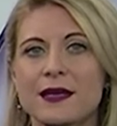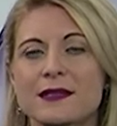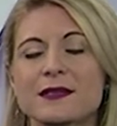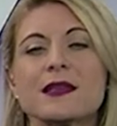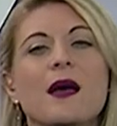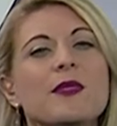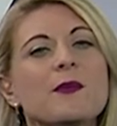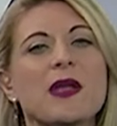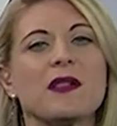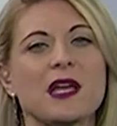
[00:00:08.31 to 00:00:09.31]
is a time that
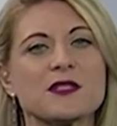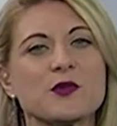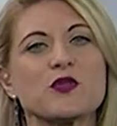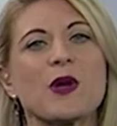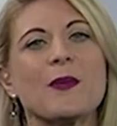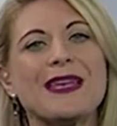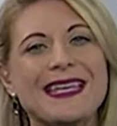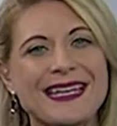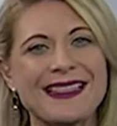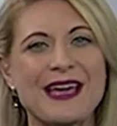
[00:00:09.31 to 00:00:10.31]
medical experts recommend
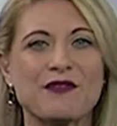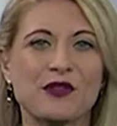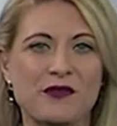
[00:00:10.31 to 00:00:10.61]
getting that flu